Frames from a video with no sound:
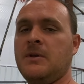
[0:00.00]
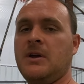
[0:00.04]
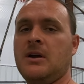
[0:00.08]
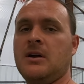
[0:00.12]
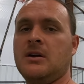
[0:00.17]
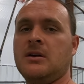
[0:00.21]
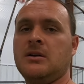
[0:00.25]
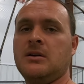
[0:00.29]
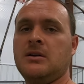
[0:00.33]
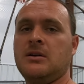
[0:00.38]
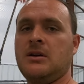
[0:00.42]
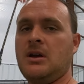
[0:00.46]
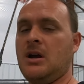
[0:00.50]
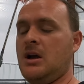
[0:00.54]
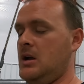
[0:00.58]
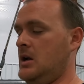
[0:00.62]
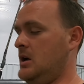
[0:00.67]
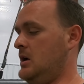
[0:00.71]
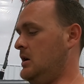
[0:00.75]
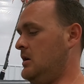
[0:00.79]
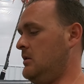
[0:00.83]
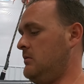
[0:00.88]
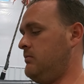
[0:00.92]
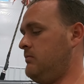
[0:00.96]
there,
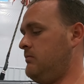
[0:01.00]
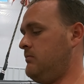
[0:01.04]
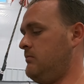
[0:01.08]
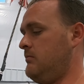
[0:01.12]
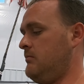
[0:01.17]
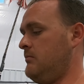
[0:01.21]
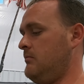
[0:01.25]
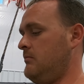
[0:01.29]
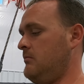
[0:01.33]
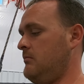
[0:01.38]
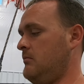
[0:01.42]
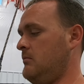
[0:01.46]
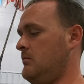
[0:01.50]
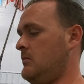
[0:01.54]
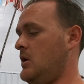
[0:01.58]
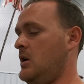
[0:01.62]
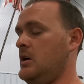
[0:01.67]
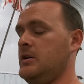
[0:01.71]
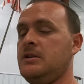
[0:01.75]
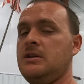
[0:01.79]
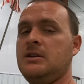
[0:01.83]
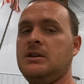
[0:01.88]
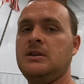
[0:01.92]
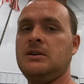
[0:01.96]

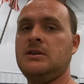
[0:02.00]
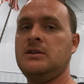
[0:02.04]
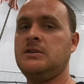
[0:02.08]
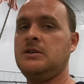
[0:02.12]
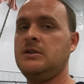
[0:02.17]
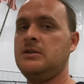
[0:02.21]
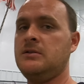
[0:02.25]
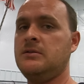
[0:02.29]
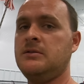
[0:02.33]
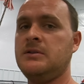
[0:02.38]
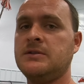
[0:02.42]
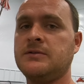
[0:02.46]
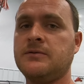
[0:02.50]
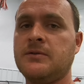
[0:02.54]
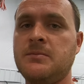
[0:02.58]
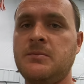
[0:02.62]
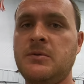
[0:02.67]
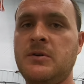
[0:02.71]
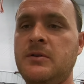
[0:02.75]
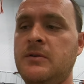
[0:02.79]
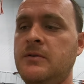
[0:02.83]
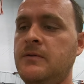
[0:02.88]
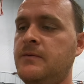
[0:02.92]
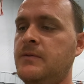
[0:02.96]
all you need to do is
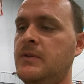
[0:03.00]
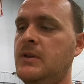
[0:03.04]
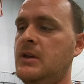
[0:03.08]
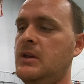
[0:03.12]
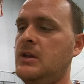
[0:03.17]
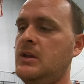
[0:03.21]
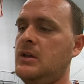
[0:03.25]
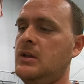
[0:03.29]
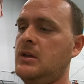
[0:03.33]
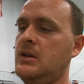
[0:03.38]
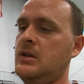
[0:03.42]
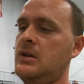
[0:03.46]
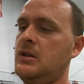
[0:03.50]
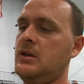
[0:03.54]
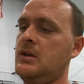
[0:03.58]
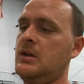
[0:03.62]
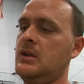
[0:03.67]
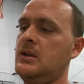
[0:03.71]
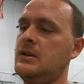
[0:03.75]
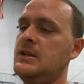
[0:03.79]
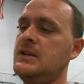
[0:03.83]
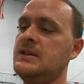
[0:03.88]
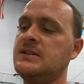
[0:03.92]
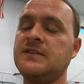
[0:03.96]
remove the
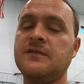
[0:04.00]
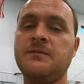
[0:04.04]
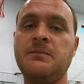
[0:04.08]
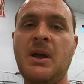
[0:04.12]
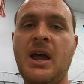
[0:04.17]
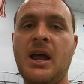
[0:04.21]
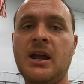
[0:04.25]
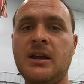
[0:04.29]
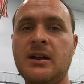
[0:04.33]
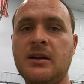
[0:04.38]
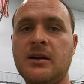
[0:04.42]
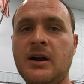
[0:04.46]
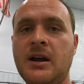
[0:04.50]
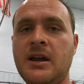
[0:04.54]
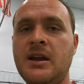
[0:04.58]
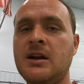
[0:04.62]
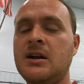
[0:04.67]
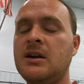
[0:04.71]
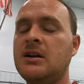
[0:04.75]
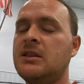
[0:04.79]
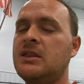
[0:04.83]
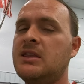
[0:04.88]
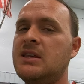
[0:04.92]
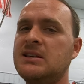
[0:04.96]
adhesive backing right
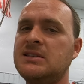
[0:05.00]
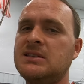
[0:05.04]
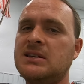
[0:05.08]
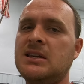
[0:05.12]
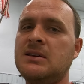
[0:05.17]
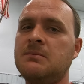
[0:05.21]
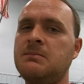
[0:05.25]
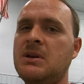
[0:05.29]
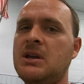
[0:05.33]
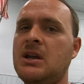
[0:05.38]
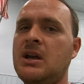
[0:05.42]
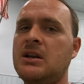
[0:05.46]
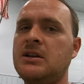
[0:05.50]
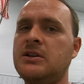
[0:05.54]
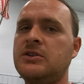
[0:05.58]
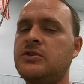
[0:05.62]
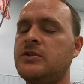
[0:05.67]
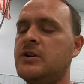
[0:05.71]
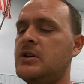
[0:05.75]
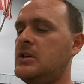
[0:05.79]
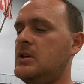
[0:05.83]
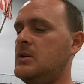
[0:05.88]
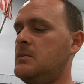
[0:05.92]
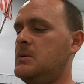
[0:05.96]
here. This can be kind of
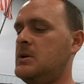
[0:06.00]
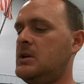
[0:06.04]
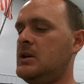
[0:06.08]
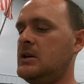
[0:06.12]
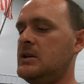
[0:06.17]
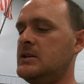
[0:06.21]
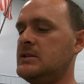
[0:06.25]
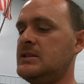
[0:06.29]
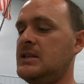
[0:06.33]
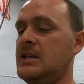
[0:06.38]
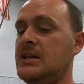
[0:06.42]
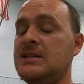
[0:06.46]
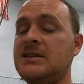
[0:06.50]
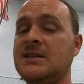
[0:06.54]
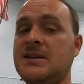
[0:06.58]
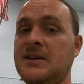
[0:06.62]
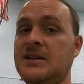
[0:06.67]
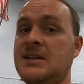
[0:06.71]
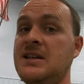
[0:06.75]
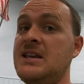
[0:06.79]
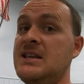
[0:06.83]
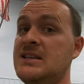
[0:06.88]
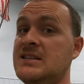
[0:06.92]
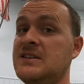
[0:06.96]
tricky because this
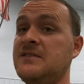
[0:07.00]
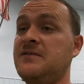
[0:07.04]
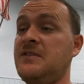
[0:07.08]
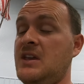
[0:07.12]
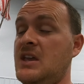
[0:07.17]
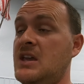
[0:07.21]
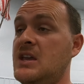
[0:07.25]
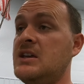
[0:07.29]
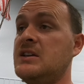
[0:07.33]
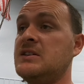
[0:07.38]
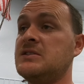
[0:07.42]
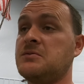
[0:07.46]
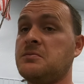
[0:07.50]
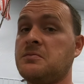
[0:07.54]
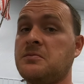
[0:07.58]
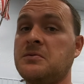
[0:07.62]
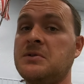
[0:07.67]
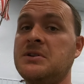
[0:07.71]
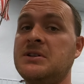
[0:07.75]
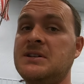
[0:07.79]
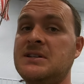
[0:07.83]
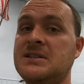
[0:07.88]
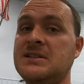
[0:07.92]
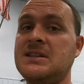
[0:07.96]
adhesive is
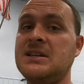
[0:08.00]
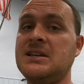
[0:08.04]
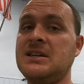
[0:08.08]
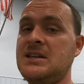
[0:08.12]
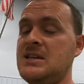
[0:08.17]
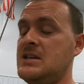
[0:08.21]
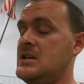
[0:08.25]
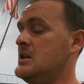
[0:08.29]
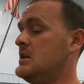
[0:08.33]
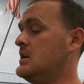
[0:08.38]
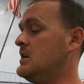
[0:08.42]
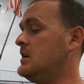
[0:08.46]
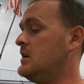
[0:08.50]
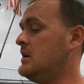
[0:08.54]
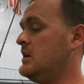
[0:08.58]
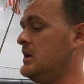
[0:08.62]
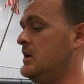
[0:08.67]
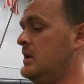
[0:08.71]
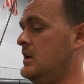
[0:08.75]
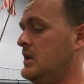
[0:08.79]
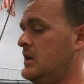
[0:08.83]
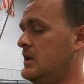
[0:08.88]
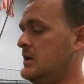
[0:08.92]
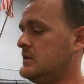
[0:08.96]
really sticky.
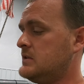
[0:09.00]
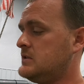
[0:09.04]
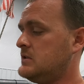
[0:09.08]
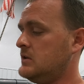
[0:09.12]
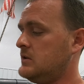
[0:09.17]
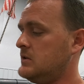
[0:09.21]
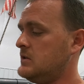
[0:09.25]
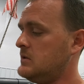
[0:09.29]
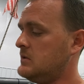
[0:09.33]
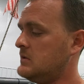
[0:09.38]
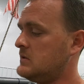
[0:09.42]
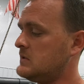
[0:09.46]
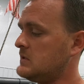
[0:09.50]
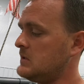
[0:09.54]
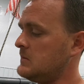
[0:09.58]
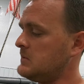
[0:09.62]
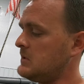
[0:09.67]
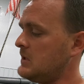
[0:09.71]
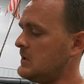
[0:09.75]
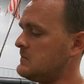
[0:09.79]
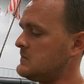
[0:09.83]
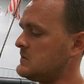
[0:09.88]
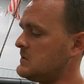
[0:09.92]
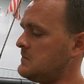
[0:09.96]
And so
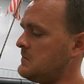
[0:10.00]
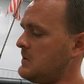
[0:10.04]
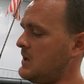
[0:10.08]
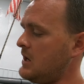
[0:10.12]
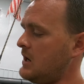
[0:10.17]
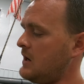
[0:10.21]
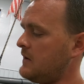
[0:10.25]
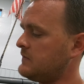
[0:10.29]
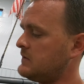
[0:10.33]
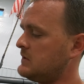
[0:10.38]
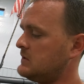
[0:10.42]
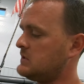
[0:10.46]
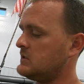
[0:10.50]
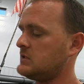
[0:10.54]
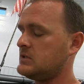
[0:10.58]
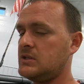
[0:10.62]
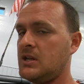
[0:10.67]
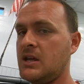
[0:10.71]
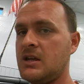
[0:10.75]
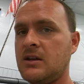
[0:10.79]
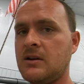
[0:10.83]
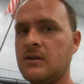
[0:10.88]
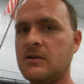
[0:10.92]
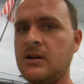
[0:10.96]
sometimes you may have to just
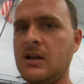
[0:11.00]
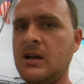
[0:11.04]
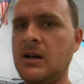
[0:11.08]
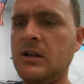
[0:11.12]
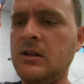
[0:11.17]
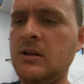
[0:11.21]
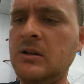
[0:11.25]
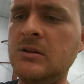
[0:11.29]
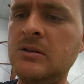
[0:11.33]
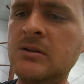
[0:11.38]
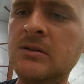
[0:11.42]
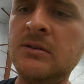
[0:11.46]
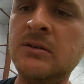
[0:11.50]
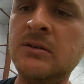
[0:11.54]
take your nail